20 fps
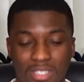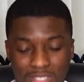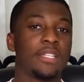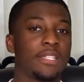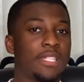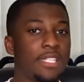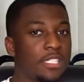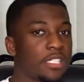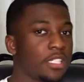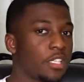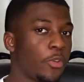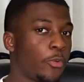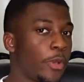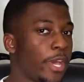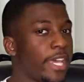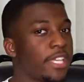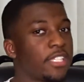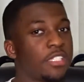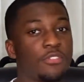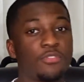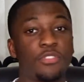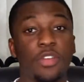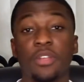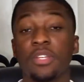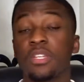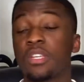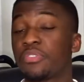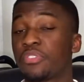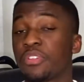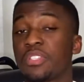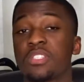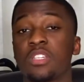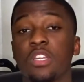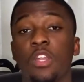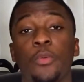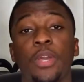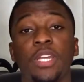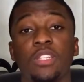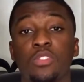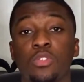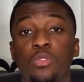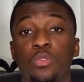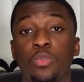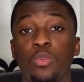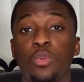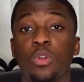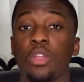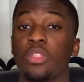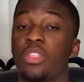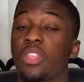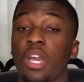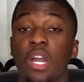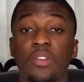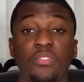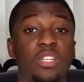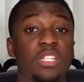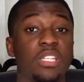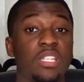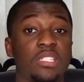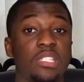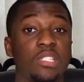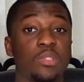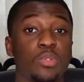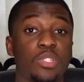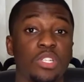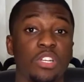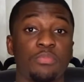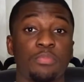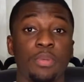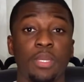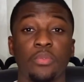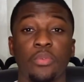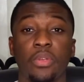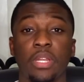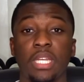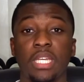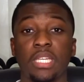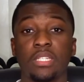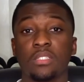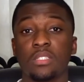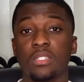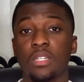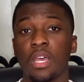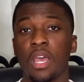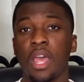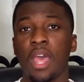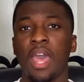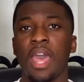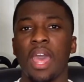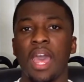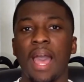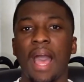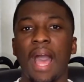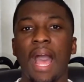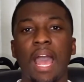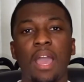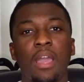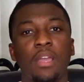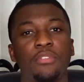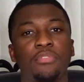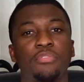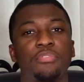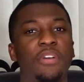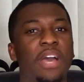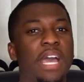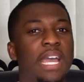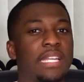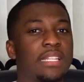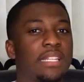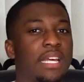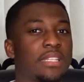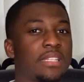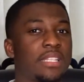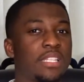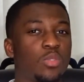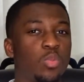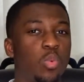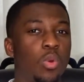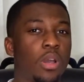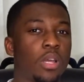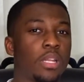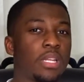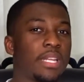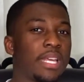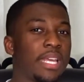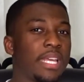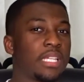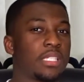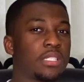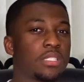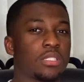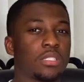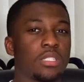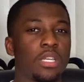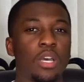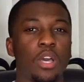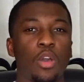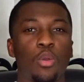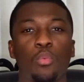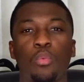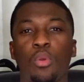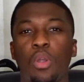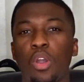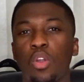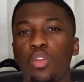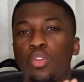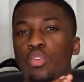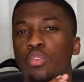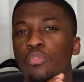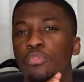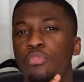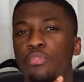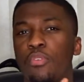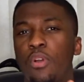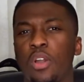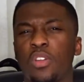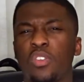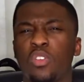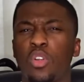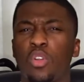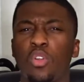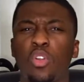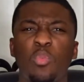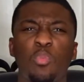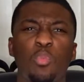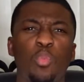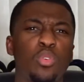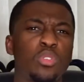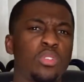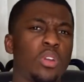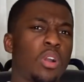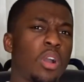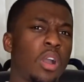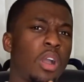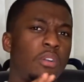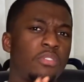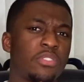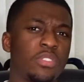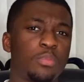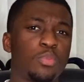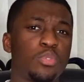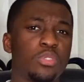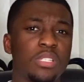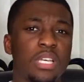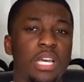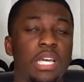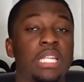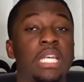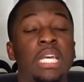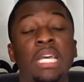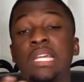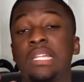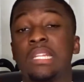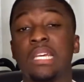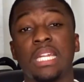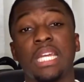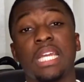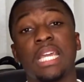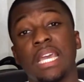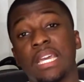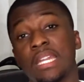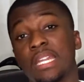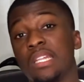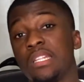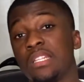This silhouette is a very different silhouette to the other Yeezys which have been released. I would find that this one is on a lot more the comfortable side. Then again,